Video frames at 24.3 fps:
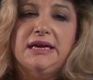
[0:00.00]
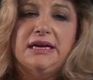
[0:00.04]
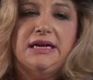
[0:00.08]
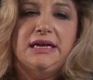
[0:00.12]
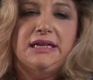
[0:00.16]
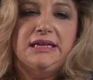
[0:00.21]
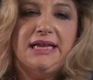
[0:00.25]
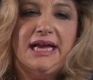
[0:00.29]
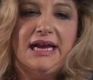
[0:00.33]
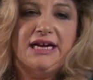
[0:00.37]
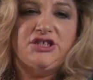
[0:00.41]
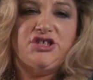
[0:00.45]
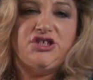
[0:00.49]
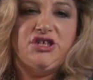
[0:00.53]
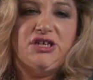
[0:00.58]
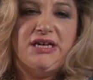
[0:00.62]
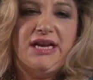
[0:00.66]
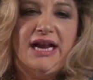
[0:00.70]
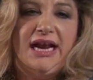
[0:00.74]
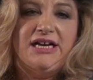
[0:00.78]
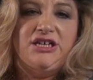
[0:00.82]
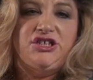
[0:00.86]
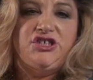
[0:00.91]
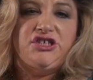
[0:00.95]
collection
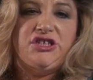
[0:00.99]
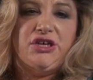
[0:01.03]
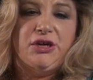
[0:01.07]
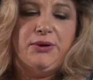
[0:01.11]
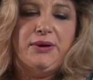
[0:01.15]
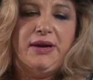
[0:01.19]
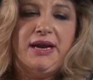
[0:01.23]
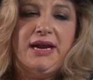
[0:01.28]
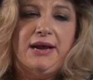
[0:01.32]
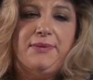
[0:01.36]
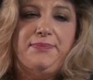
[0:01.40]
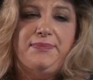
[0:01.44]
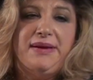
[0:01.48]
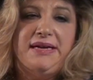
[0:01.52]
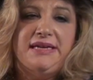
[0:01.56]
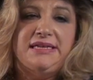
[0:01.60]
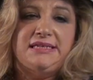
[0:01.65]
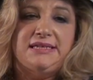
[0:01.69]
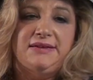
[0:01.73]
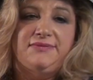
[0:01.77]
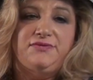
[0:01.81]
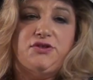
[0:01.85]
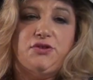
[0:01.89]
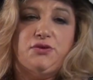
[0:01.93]
and sharing a
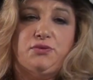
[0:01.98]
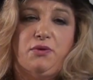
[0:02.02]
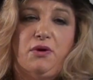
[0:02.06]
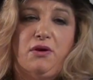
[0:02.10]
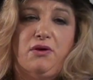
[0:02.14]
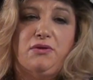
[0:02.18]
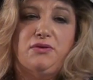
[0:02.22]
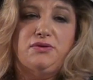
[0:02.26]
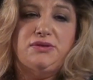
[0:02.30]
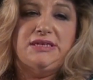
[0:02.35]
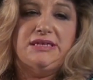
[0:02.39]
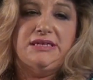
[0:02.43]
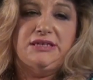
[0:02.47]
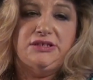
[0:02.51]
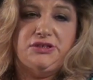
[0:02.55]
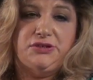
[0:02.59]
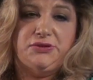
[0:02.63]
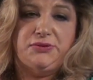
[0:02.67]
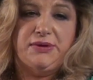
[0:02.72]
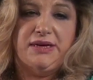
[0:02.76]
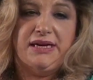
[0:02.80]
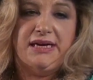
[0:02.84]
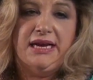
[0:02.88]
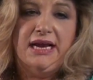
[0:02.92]
piece of Toronto's
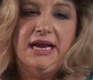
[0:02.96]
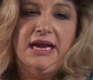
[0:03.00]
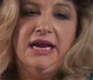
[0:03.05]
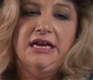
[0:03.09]
history.